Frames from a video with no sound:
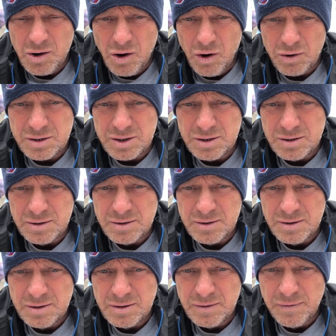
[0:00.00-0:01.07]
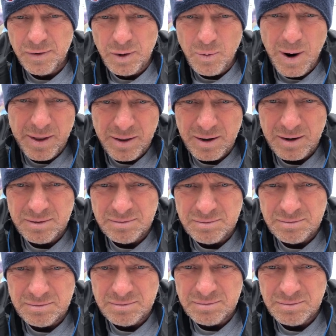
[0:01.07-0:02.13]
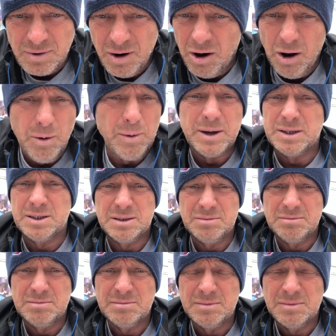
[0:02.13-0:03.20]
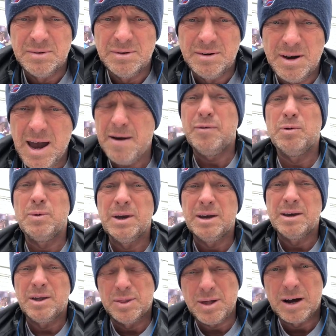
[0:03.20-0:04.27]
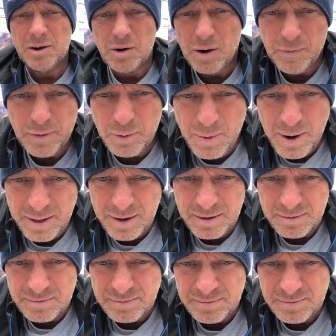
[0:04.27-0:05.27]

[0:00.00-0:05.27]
God for the weather. Always. Every week, he thanked God for the weather.